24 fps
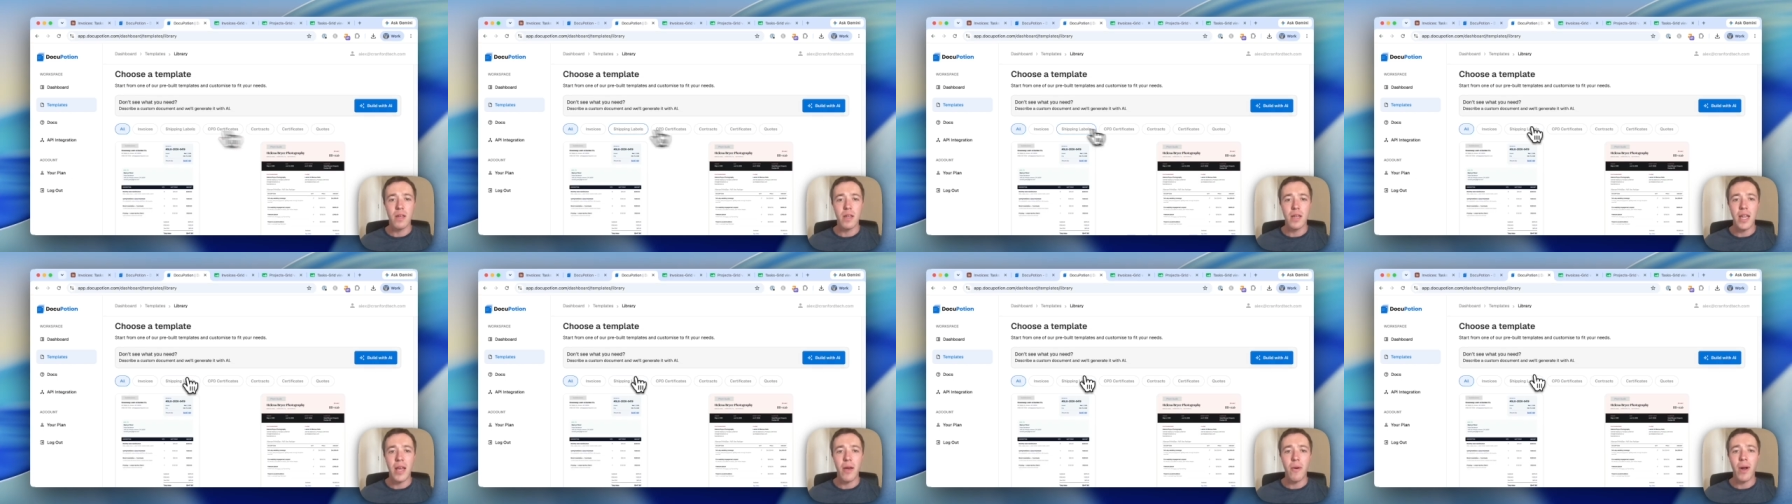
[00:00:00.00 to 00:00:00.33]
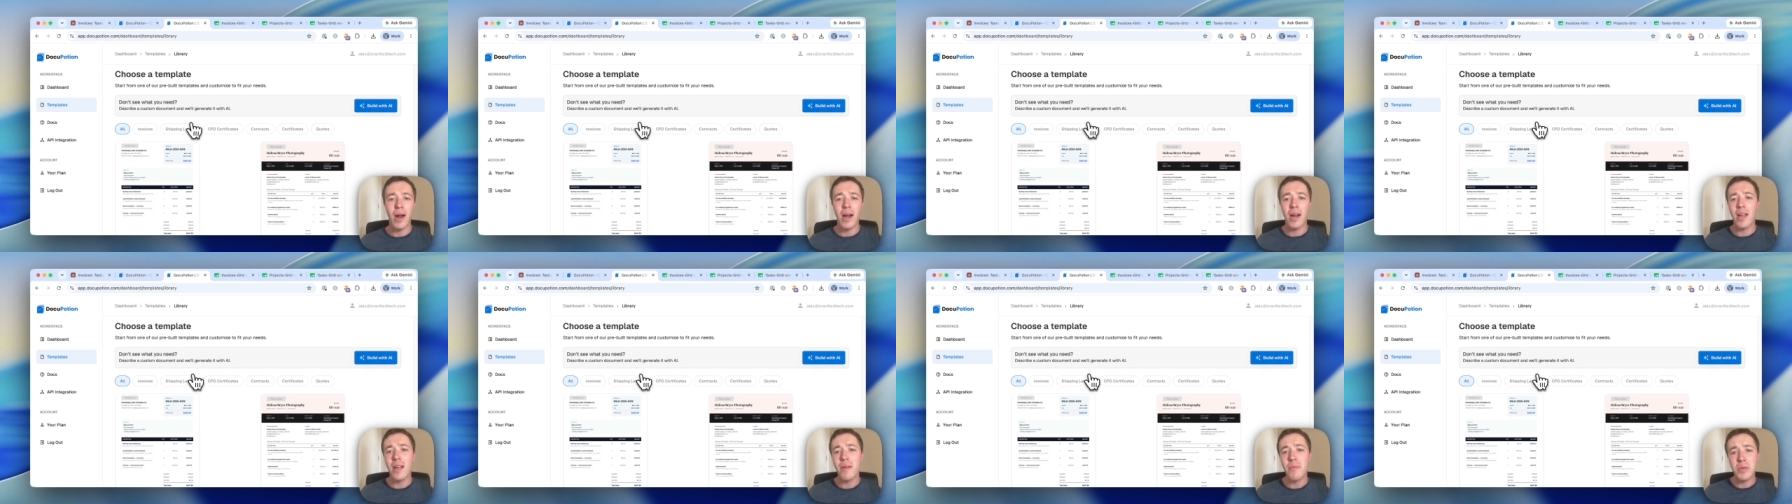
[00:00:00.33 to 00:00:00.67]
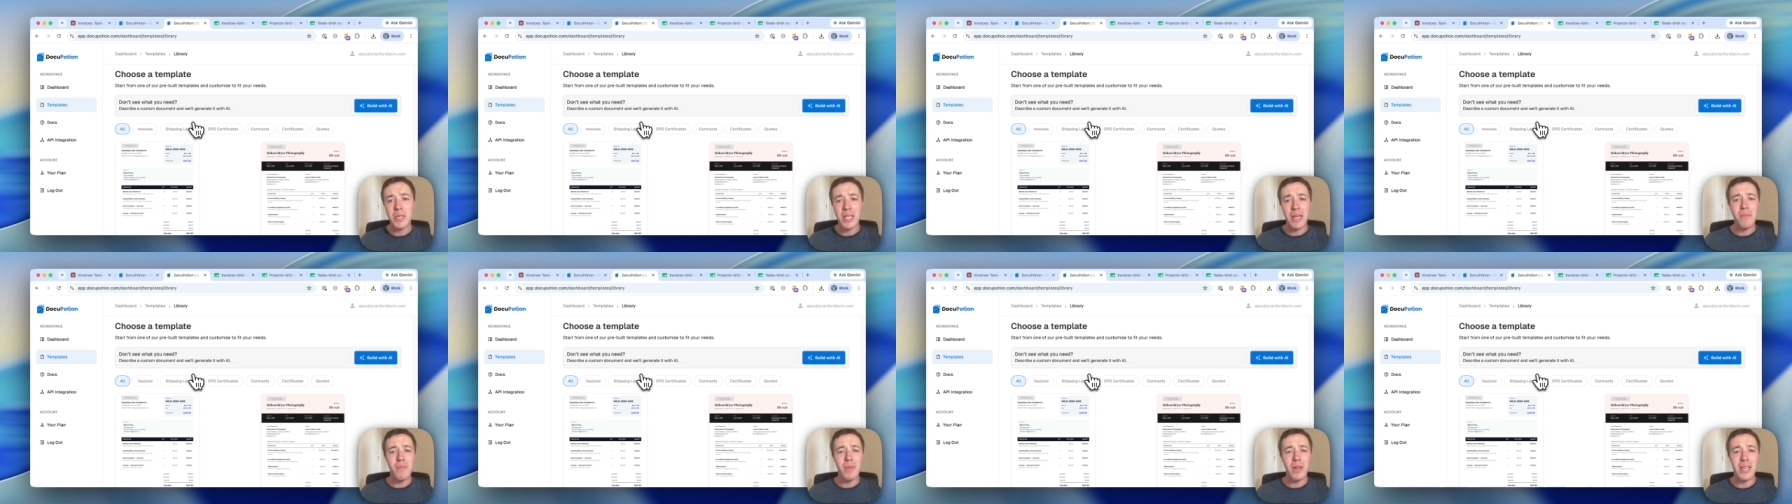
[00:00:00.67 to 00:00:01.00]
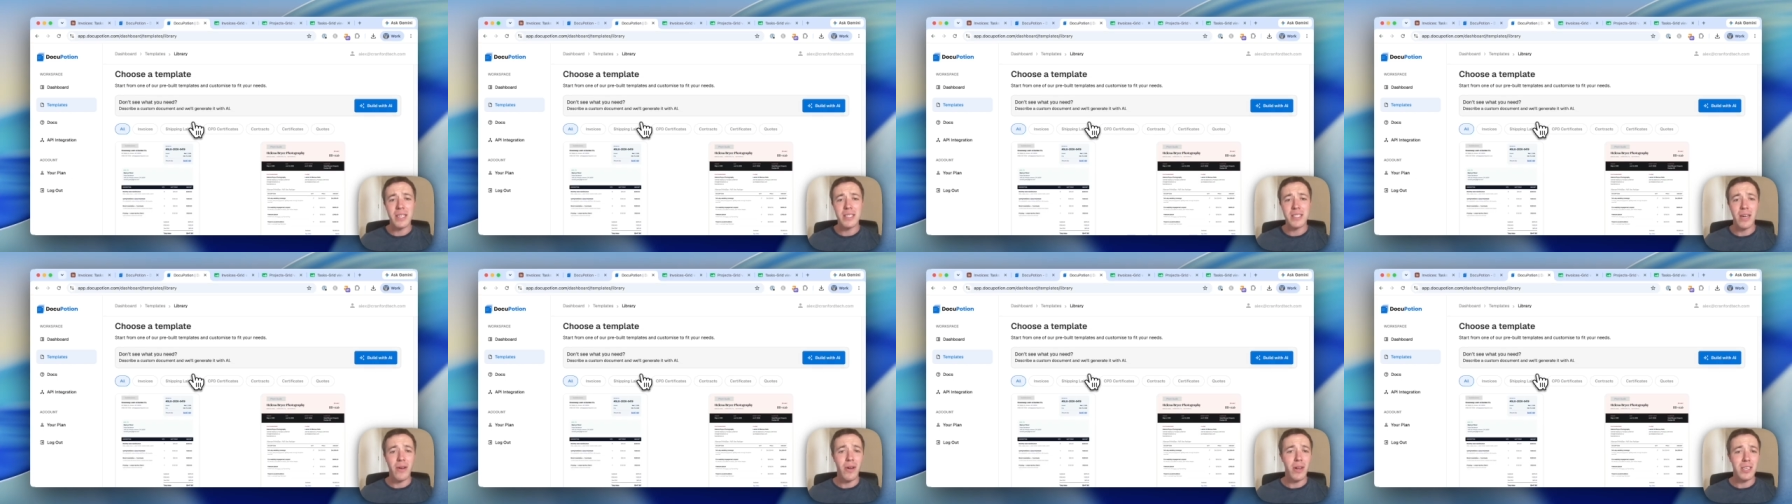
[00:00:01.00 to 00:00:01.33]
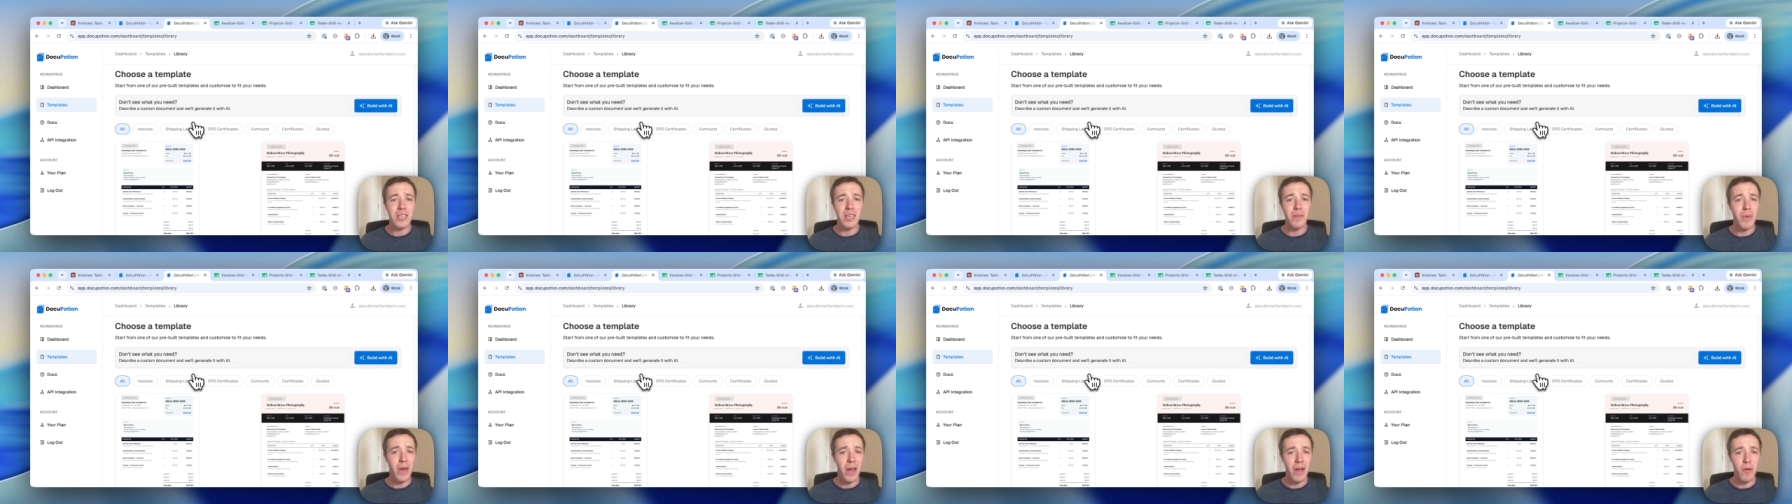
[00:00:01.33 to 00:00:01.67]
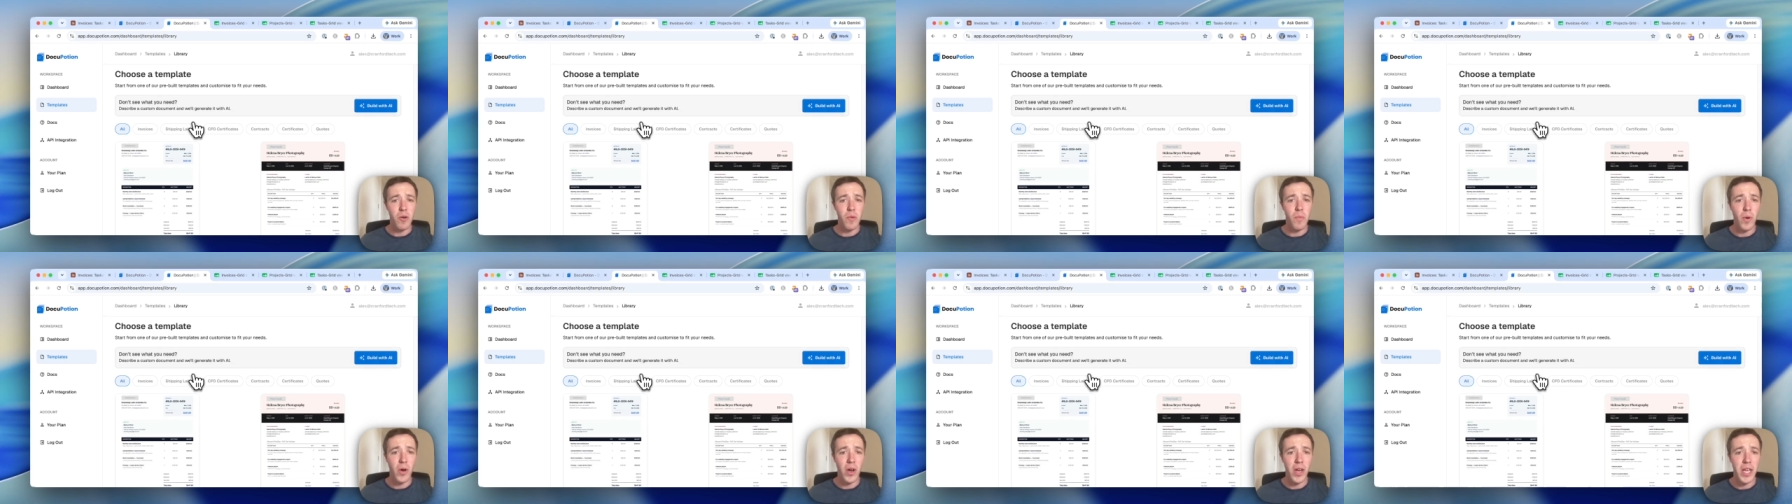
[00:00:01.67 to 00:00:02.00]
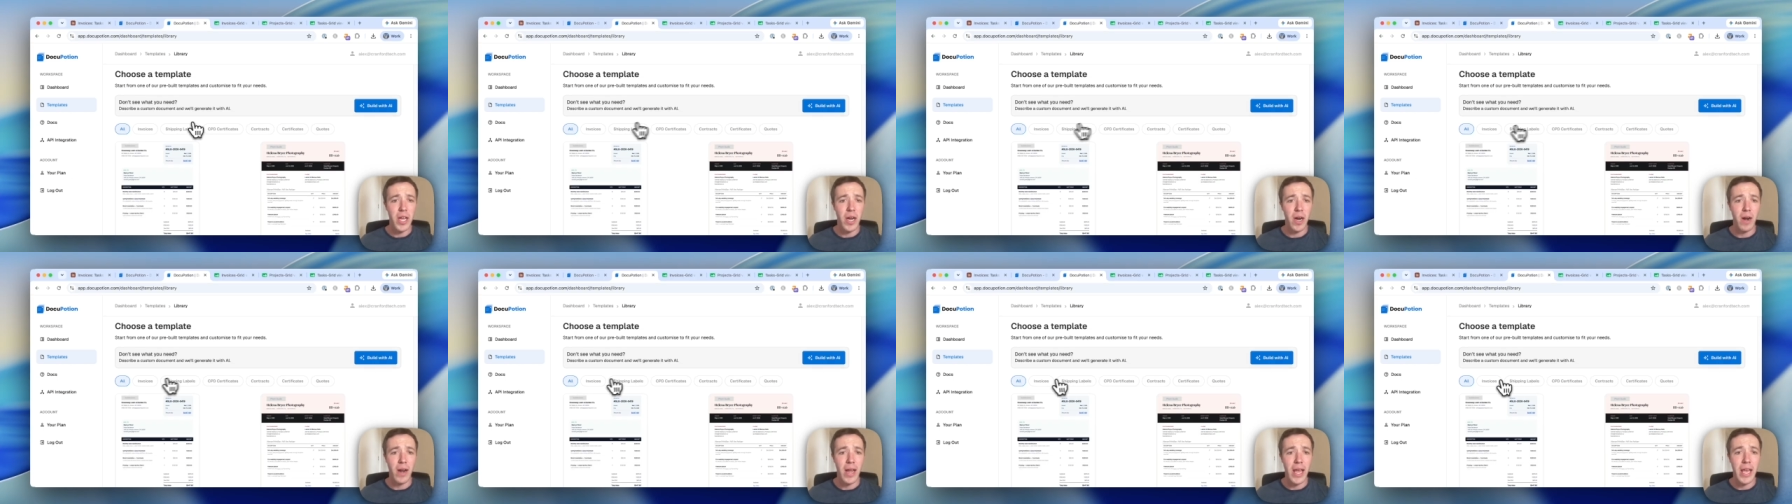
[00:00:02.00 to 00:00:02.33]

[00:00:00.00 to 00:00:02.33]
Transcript: Now, our library templates are actually powered by our